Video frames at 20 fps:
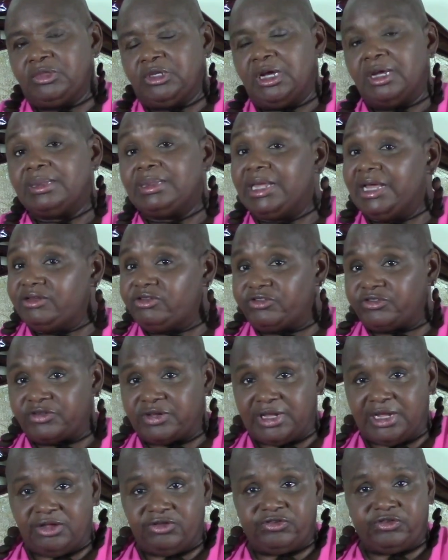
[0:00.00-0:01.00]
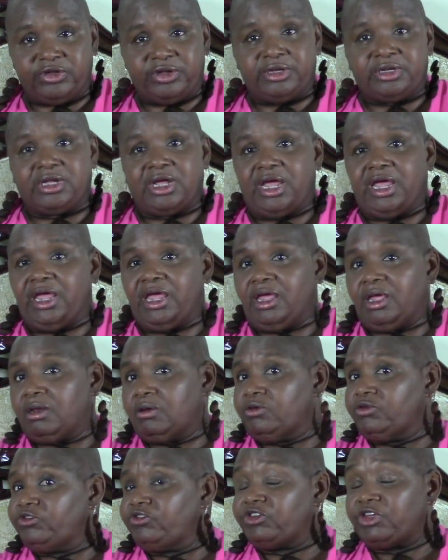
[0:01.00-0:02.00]
legislation
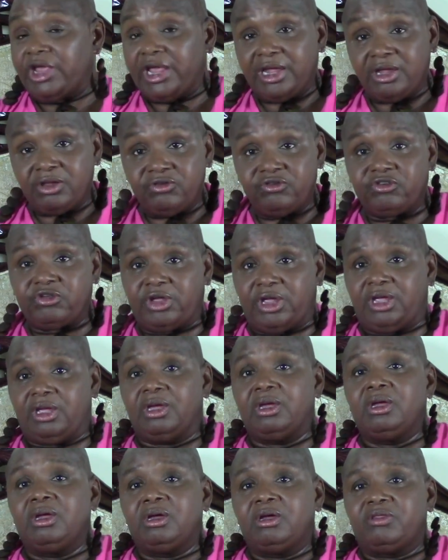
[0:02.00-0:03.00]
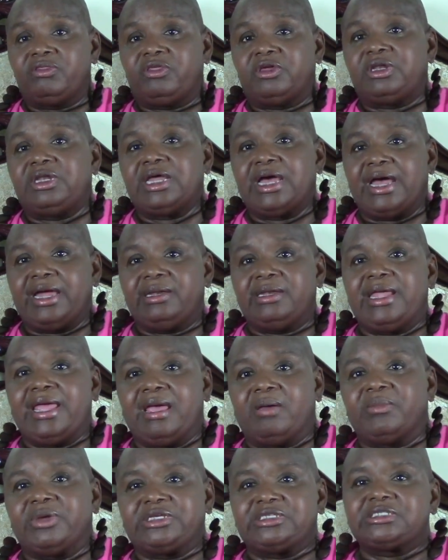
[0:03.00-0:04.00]
and changing the
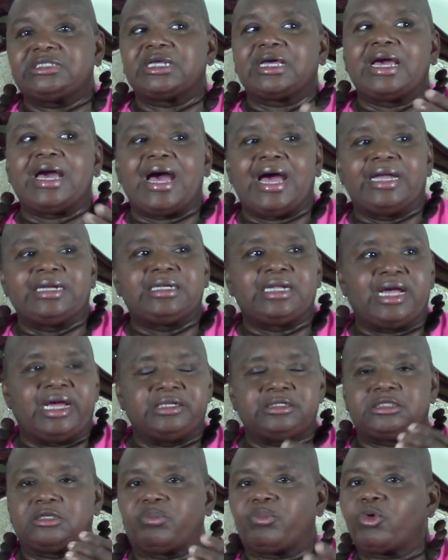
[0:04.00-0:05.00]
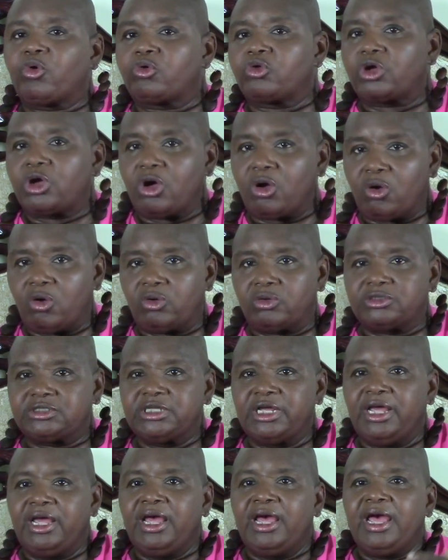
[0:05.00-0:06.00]
dynamics, the guidelines, the protocols,
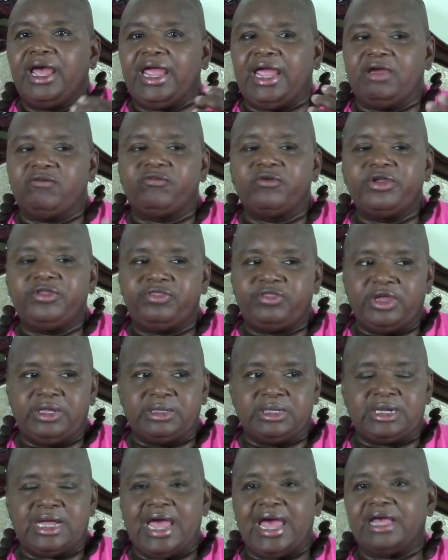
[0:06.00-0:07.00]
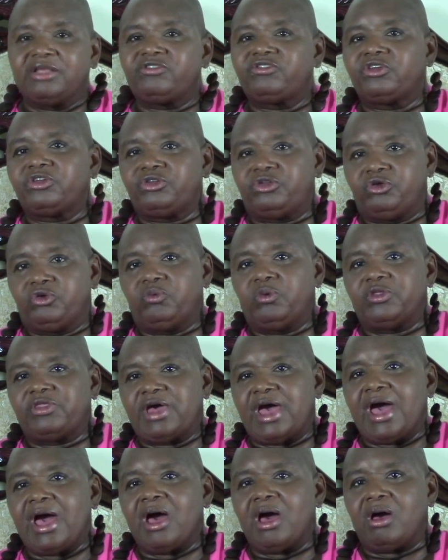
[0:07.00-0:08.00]
everything that has to do with
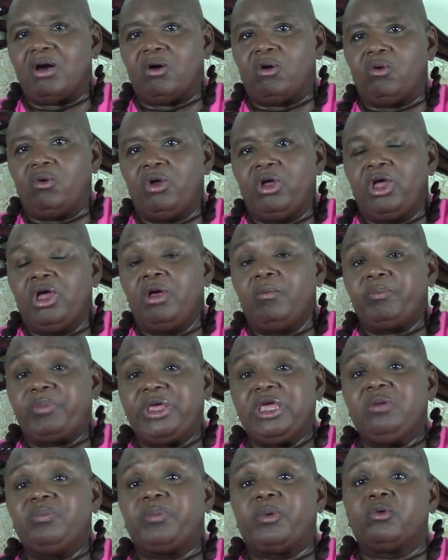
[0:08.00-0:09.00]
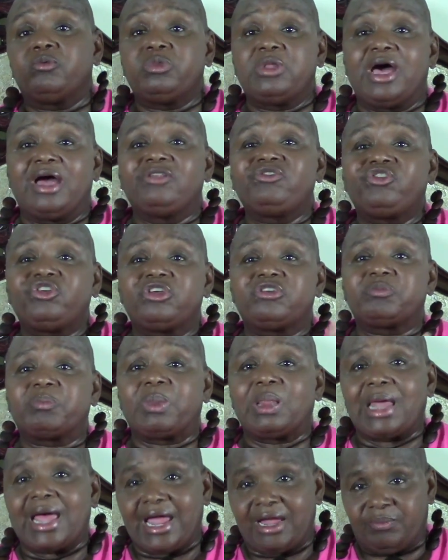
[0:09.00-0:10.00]
how people, not just
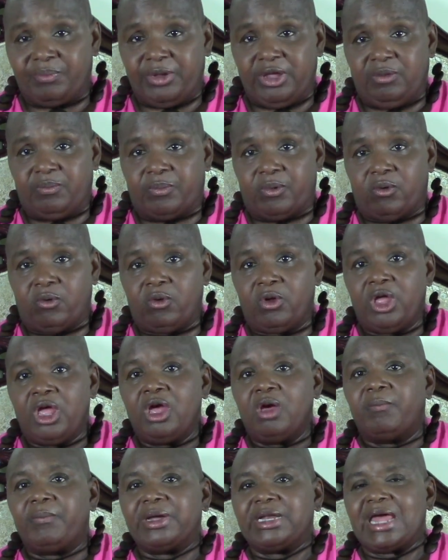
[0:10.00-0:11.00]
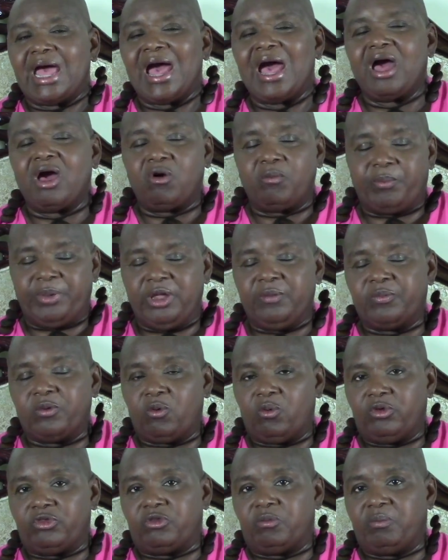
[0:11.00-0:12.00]
black people, but how people
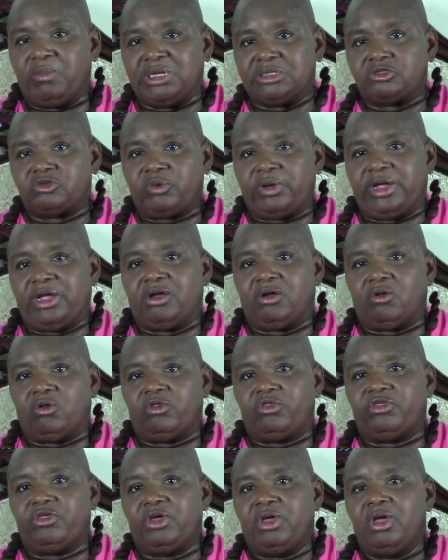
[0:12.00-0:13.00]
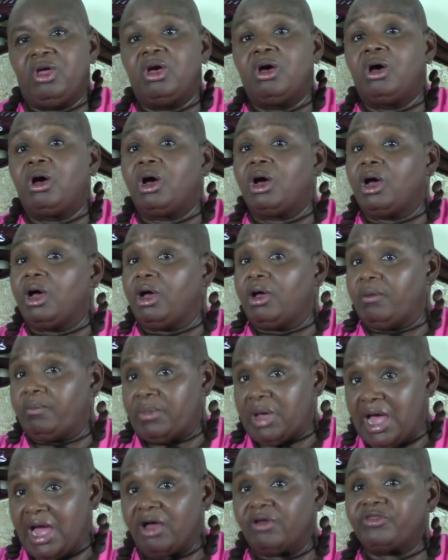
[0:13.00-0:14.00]
with mental health,
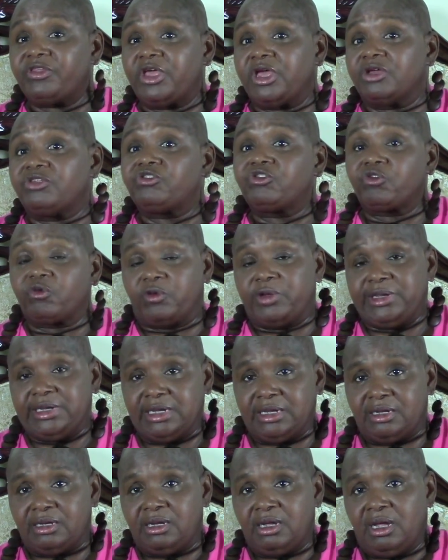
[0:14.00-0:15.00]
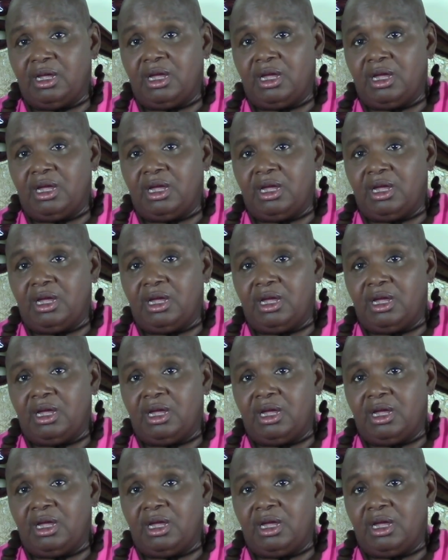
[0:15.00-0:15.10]
how they are treated